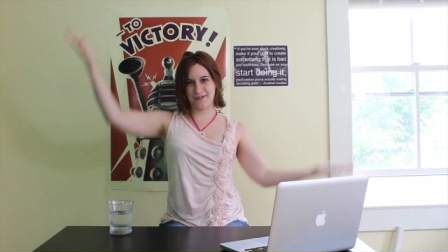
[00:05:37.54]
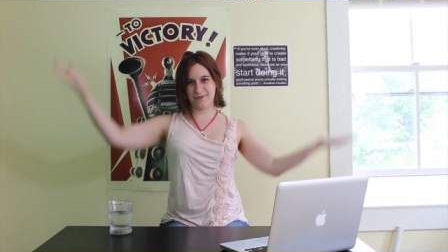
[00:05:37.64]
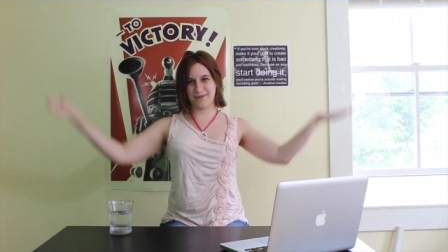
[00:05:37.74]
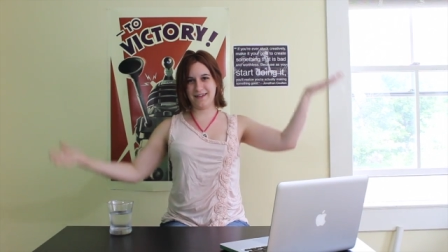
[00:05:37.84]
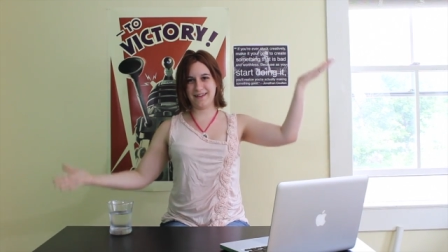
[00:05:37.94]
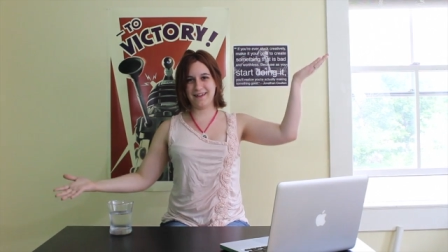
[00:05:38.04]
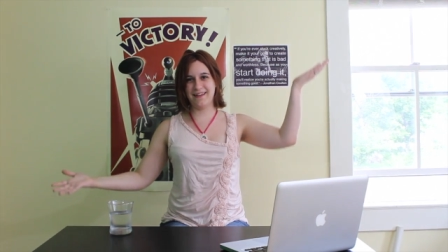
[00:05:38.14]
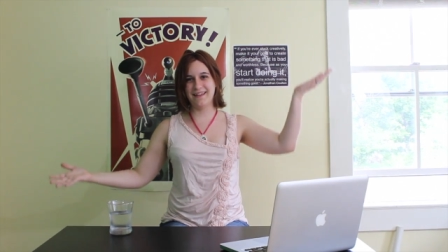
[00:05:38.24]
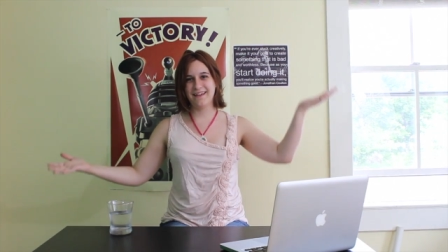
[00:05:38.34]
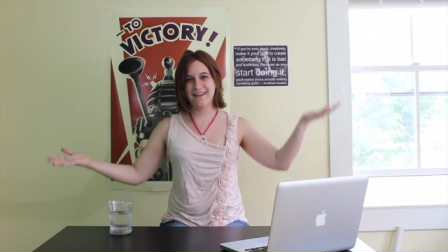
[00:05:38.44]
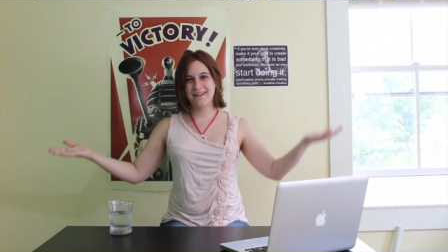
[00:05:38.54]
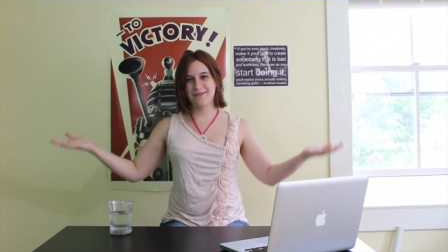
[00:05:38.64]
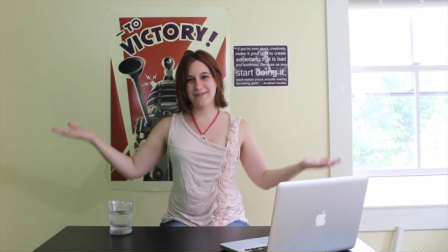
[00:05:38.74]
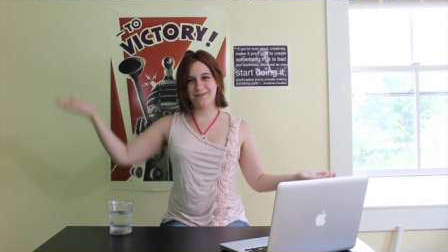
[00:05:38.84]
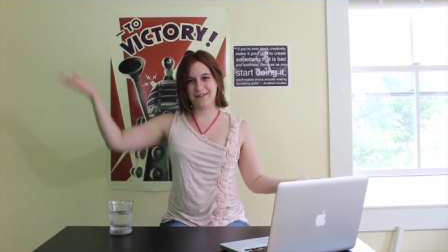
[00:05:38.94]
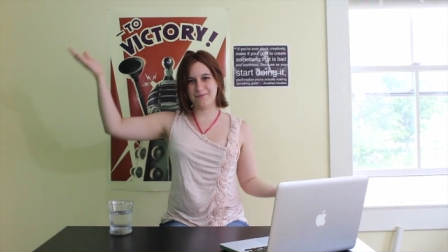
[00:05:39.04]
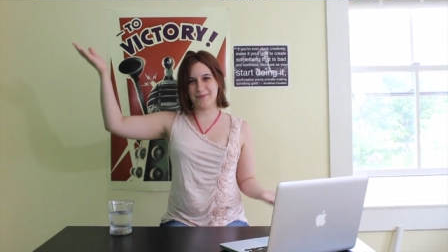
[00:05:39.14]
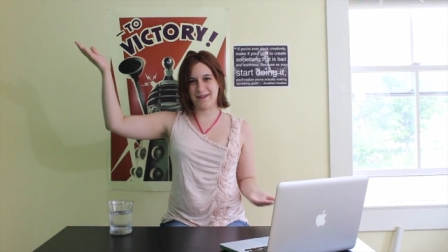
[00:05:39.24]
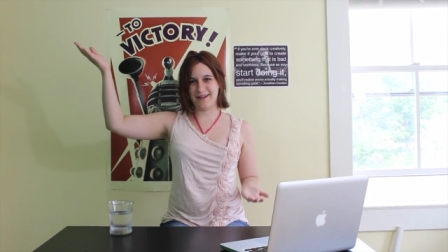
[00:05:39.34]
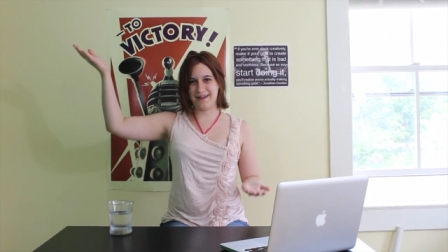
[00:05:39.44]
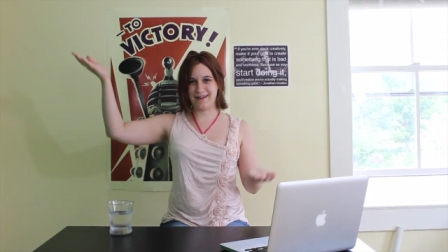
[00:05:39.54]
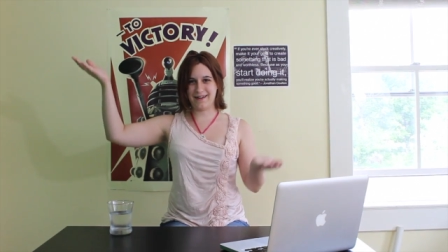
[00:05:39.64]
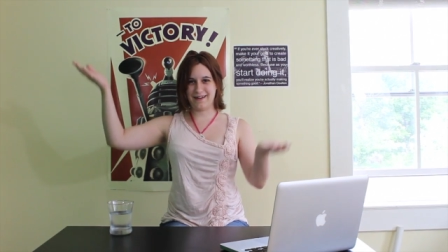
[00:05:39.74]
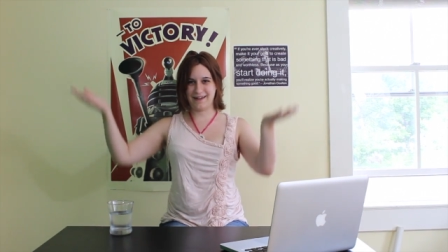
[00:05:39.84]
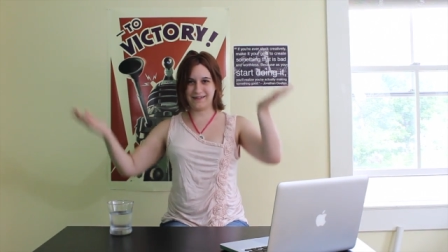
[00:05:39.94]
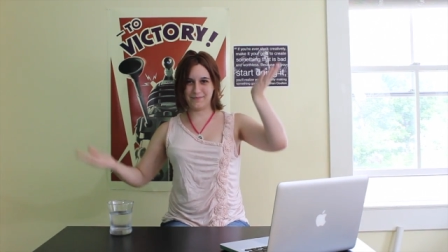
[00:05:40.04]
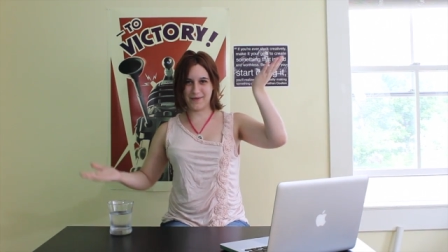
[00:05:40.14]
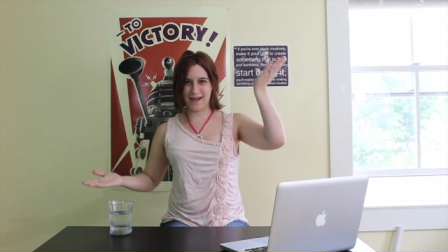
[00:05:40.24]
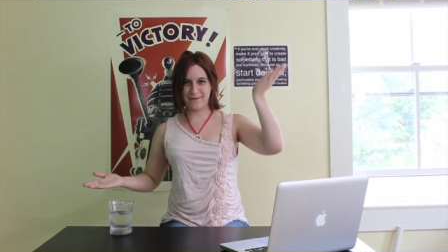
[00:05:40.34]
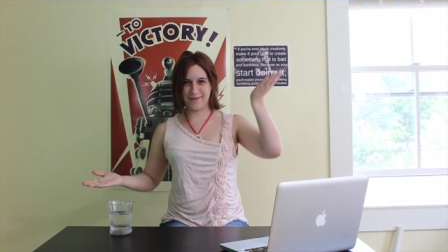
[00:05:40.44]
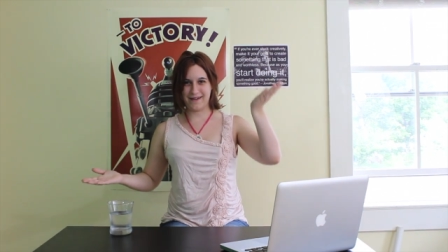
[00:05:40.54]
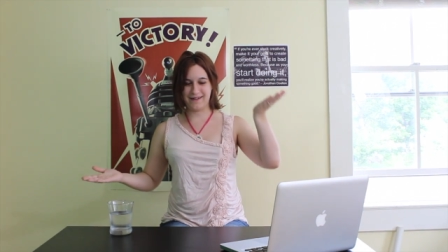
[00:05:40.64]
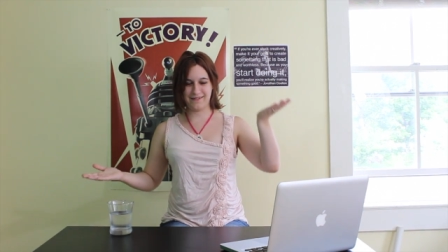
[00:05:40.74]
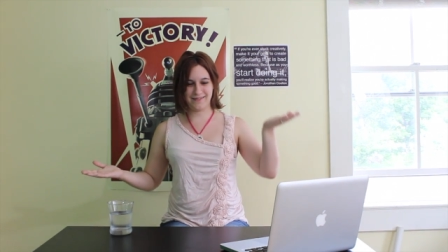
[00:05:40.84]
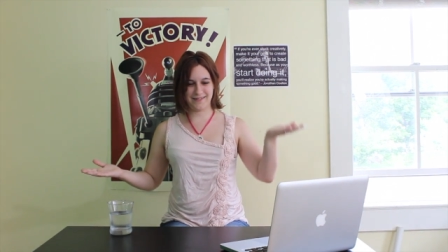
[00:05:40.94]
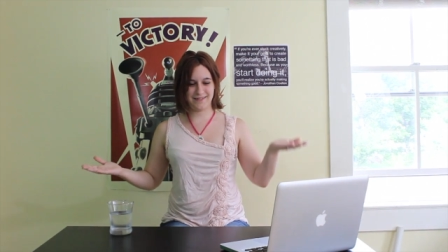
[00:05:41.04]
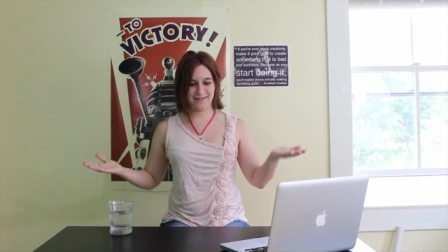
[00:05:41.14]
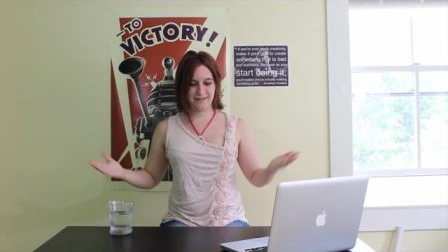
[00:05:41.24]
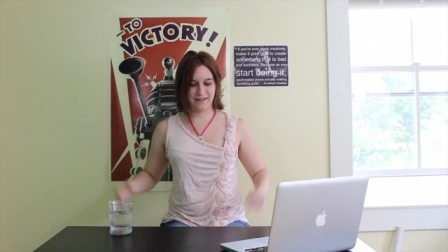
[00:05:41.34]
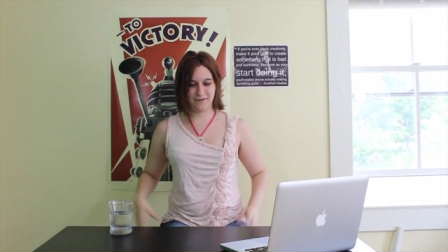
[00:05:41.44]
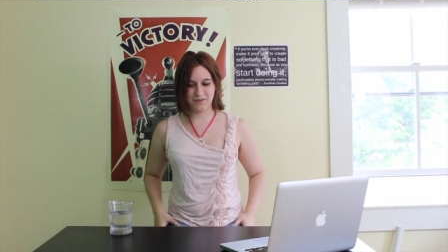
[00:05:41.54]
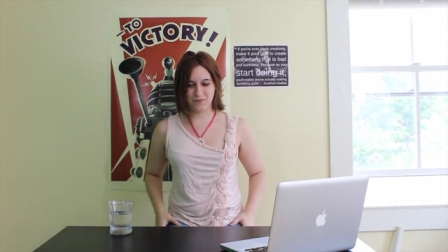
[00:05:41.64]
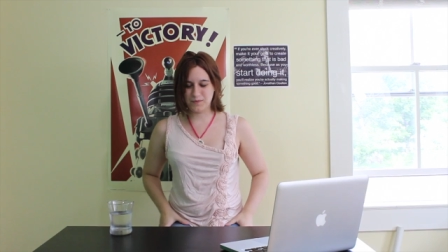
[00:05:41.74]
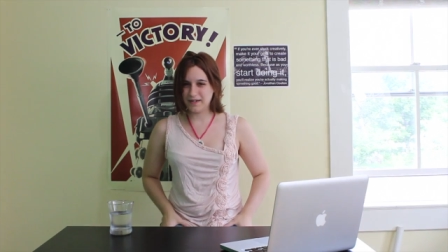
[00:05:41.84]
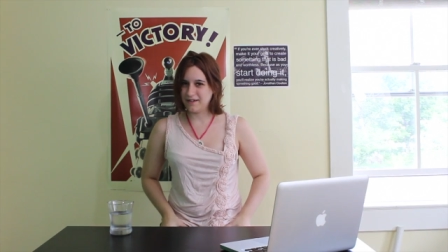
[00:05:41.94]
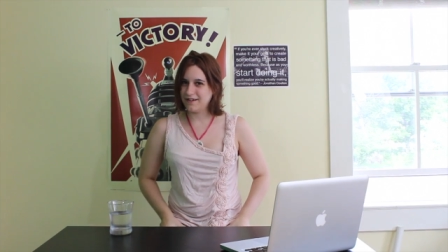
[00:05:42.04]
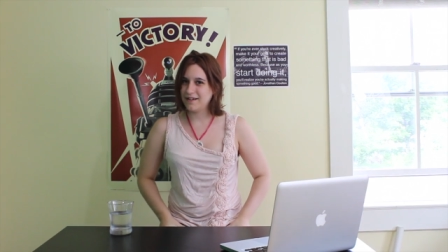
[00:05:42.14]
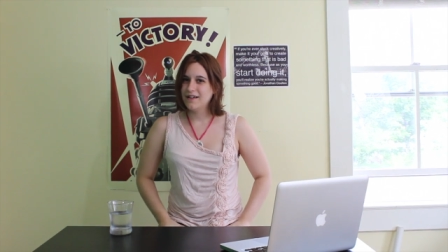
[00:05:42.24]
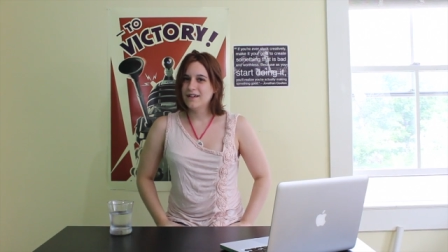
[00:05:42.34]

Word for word: between between Bane and Batman. It was it was weird.